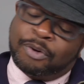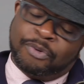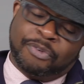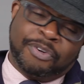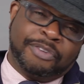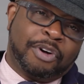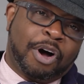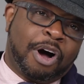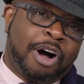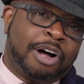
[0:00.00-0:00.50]

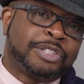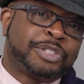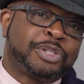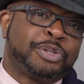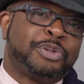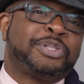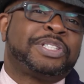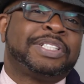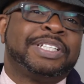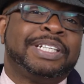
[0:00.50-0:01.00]
we've
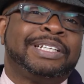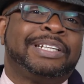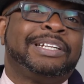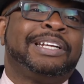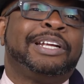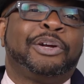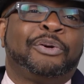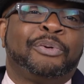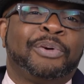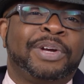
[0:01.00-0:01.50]
also seen an
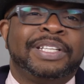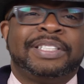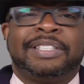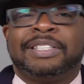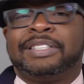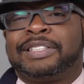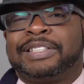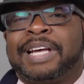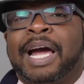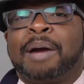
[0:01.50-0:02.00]
increase
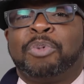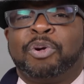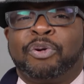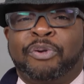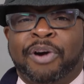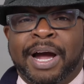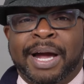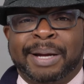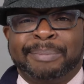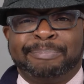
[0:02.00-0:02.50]
in
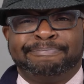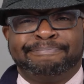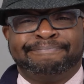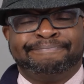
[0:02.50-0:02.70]
cybercrime.